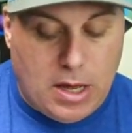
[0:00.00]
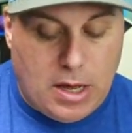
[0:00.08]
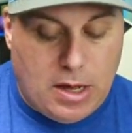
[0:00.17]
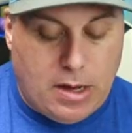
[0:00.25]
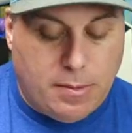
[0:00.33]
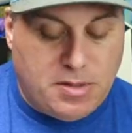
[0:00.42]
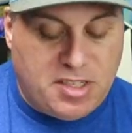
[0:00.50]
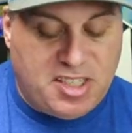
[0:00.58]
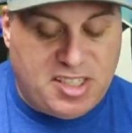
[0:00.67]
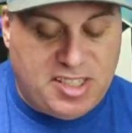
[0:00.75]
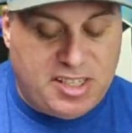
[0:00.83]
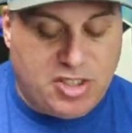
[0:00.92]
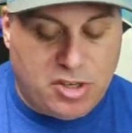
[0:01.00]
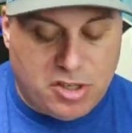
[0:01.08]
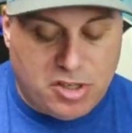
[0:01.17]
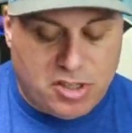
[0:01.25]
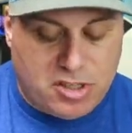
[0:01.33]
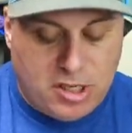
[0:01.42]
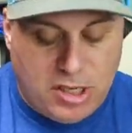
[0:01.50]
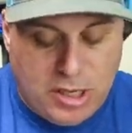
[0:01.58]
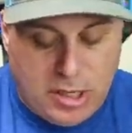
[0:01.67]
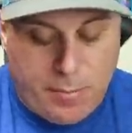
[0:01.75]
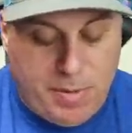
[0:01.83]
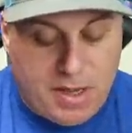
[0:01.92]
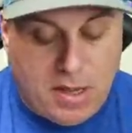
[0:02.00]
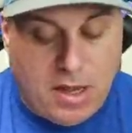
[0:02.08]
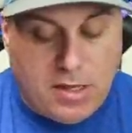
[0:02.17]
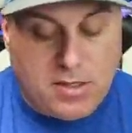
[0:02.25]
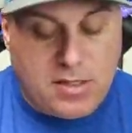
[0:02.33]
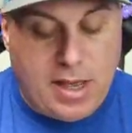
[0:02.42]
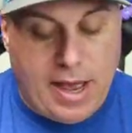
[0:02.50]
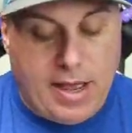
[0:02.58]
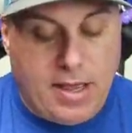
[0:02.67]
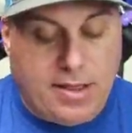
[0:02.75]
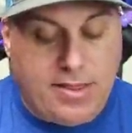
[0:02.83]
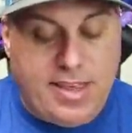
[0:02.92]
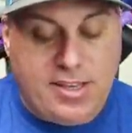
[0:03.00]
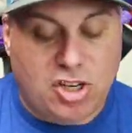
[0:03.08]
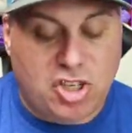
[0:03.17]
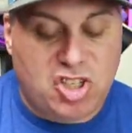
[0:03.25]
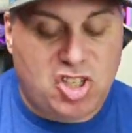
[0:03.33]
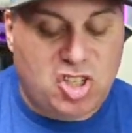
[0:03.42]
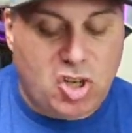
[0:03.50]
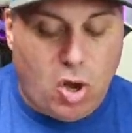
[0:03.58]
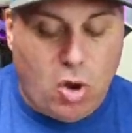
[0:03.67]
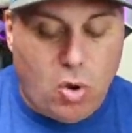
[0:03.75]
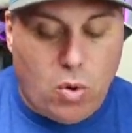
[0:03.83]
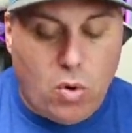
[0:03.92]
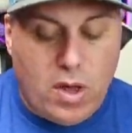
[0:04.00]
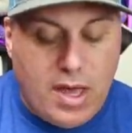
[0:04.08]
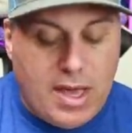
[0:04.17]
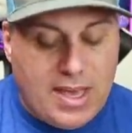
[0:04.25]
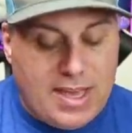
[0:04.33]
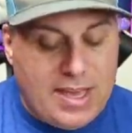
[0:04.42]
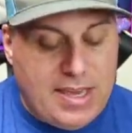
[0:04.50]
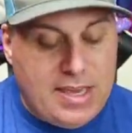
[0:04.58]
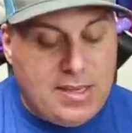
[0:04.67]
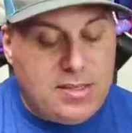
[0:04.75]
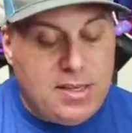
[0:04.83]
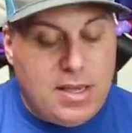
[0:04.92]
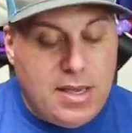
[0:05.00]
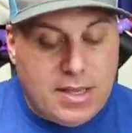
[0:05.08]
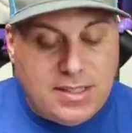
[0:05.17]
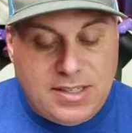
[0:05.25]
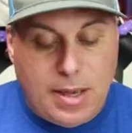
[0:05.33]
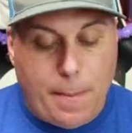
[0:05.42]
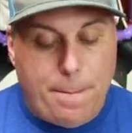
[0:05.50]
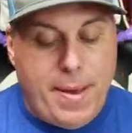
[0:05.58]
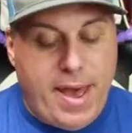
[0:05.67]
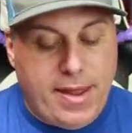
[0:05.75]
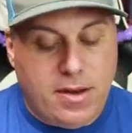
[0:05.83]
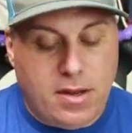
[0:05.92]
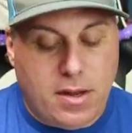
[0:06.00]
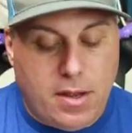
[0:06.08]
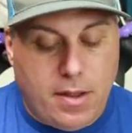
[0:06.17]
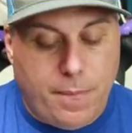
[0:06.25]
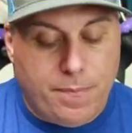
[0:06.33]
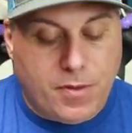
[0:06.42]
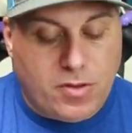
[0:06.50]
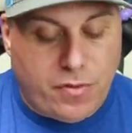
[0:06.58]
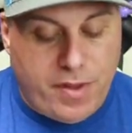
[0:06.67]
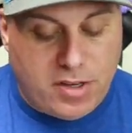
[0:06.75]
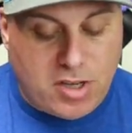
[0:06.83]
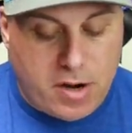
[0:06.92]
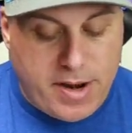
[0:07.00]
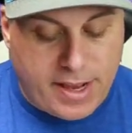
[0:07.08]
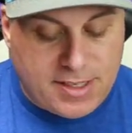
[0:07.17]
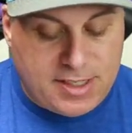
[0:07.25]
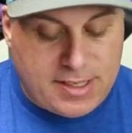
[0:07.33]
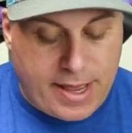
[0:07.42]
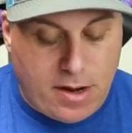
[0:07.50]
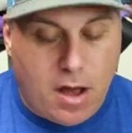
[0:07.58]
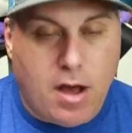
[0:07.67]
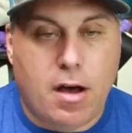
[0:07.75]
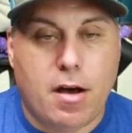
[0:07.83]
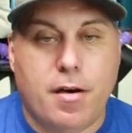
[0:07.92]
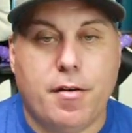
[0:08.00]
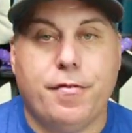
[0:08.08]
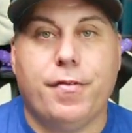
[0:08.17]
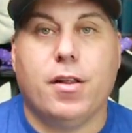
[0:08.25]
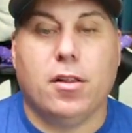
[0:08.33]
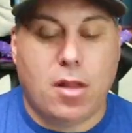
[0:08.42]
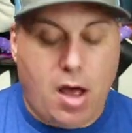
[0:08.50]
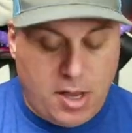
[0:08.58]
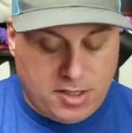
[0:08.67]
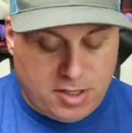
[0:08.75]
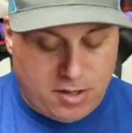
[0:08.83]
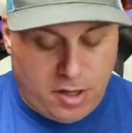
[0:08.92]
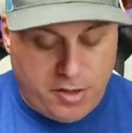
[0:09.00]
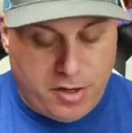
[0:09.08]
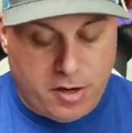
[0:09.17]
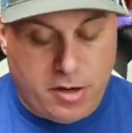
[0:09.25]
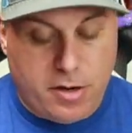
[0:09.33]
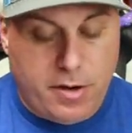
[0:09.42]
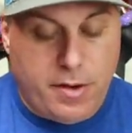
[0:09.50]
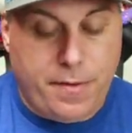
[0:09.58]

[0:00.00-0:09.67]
um, scissors because these are so easy to bend. So there's our next set of Lost Thunder.